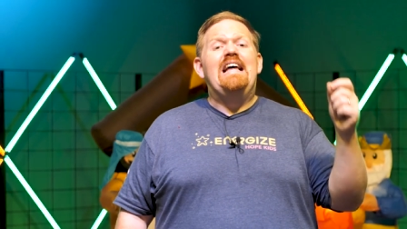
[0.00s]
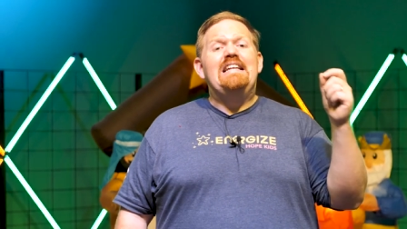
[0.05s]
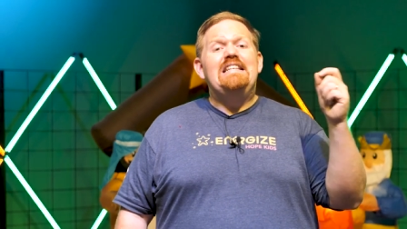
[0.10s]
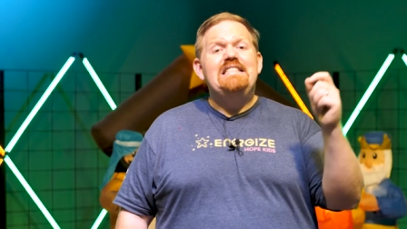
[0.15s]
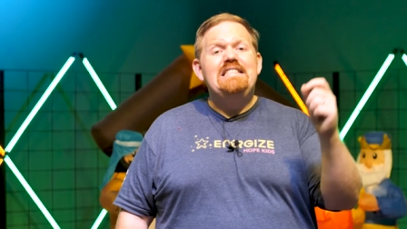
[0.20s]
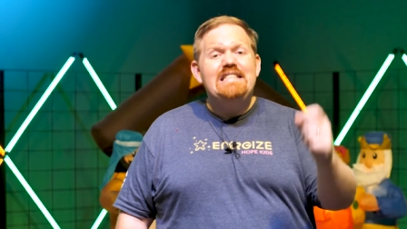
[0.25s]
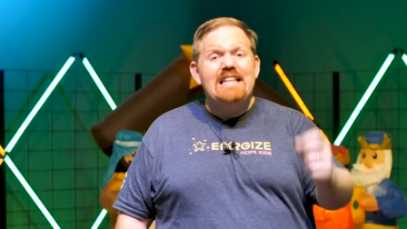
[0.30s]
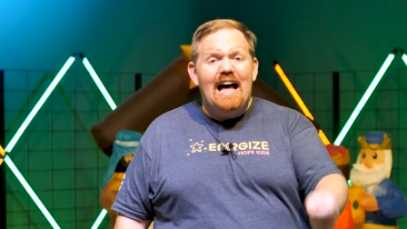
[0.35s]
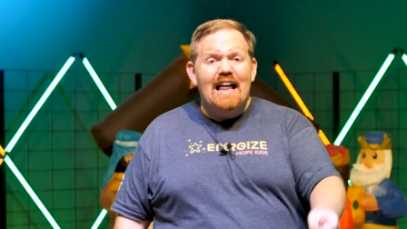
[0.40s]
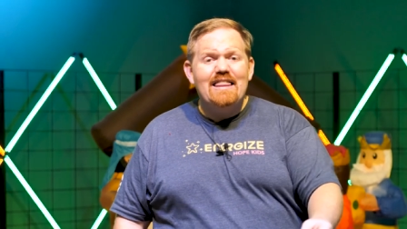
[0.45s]

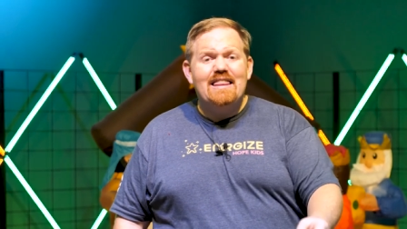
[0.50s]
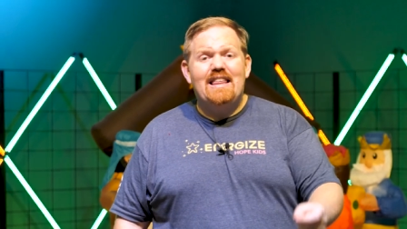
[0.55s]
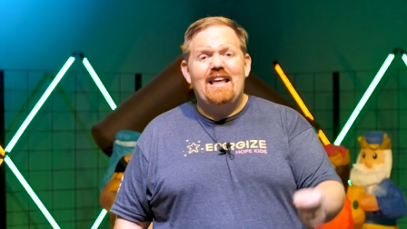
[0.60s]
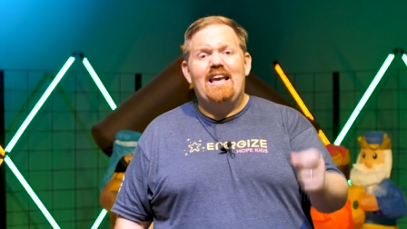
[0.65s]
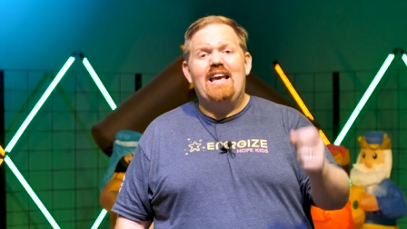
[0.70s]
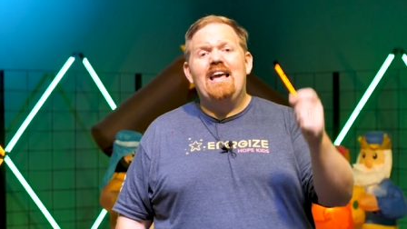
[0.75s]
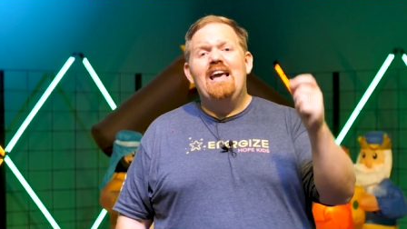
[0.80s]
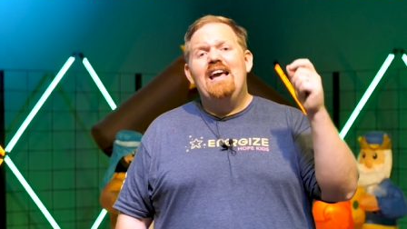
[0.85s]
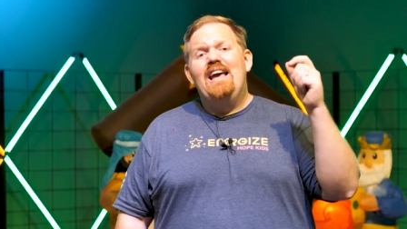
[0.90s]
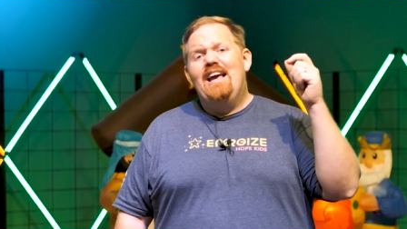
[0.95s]

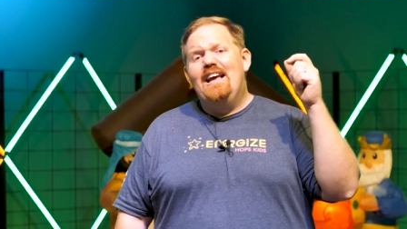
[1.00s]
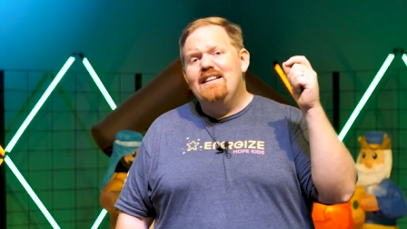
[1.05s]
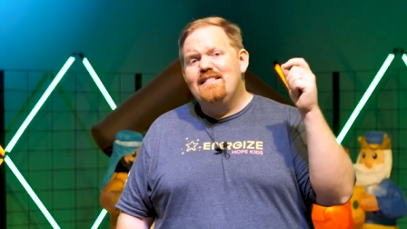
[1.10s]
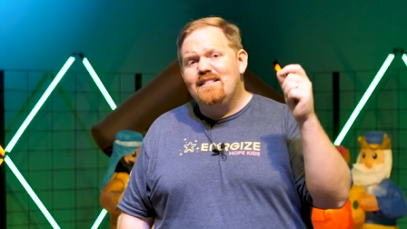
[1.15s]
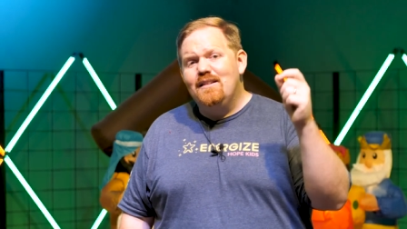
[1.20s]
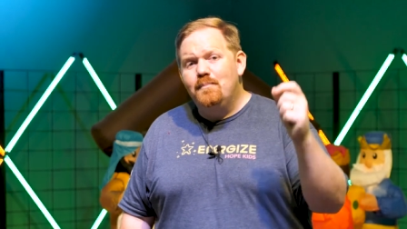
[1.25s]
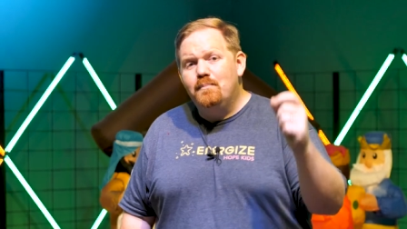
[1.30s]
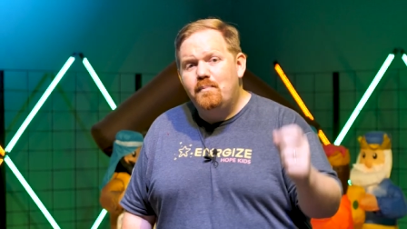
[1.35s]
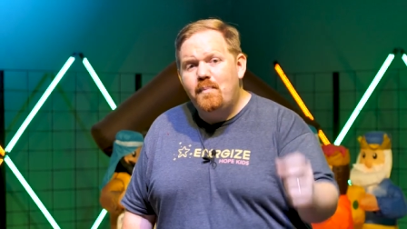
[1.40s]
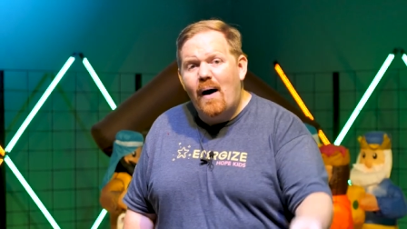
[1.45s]
nothing
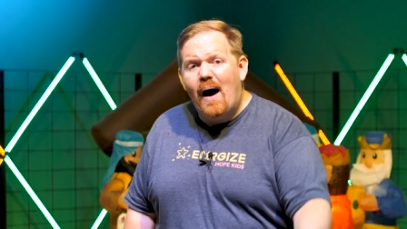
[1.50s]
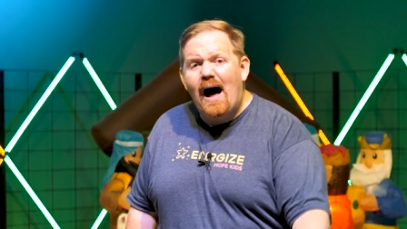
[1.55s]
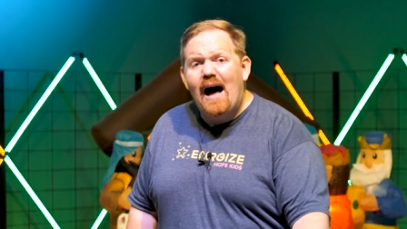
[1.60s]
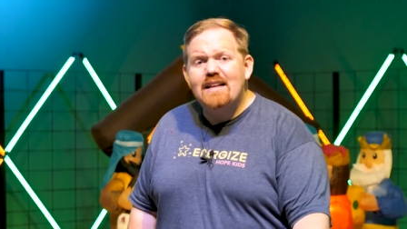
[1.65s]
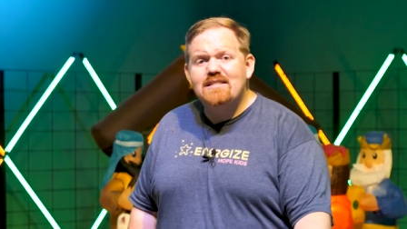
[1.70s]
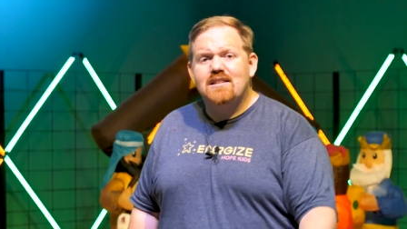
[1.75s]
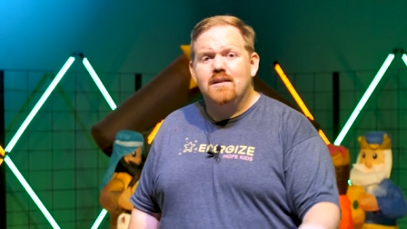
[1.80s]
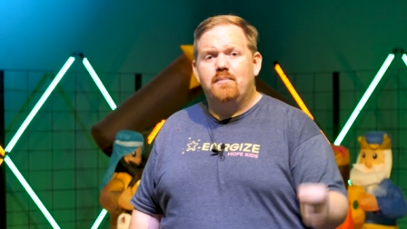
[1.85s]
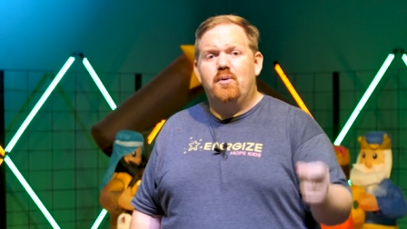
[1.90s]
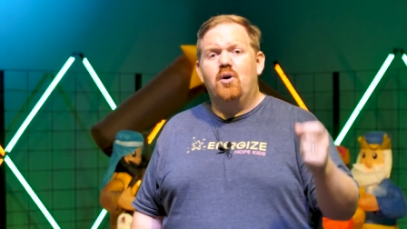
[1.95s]
is
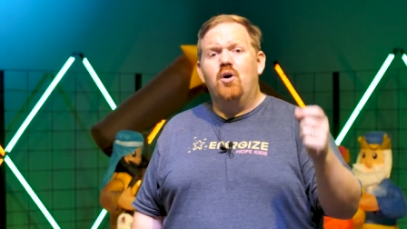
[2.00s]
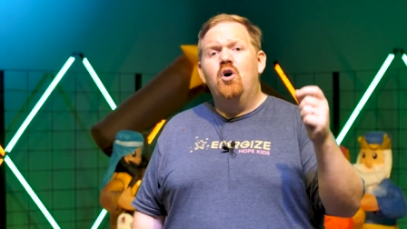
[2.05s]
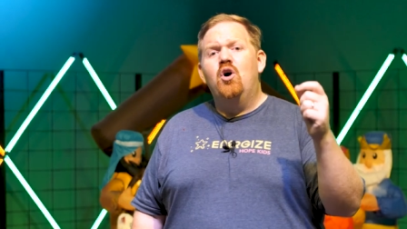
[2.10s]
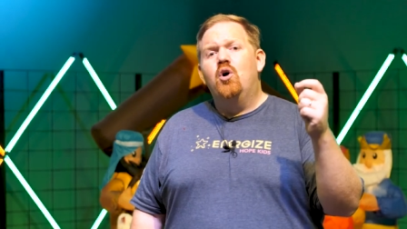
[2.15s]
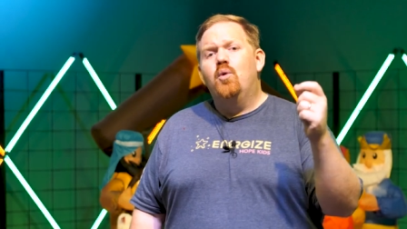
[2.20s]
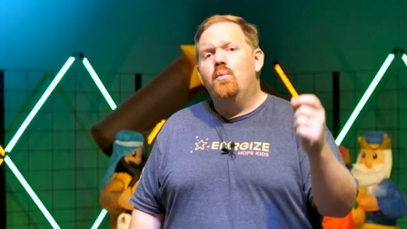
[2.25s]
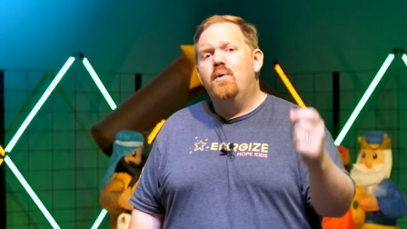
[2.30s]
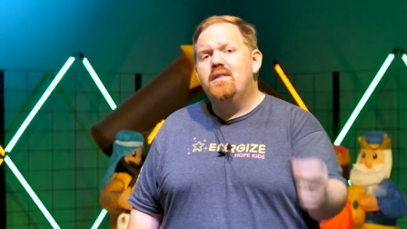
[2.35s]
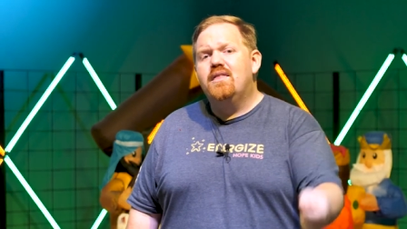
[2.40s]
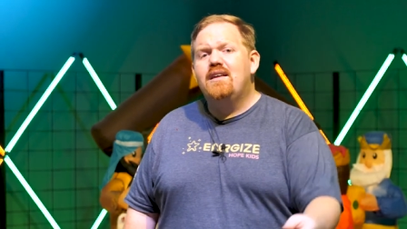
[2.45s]
impossible
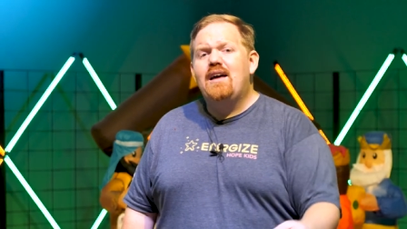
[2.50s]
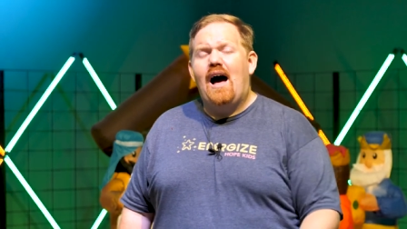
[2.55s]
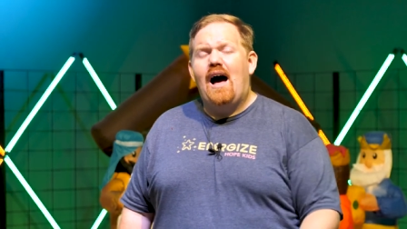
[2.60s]
with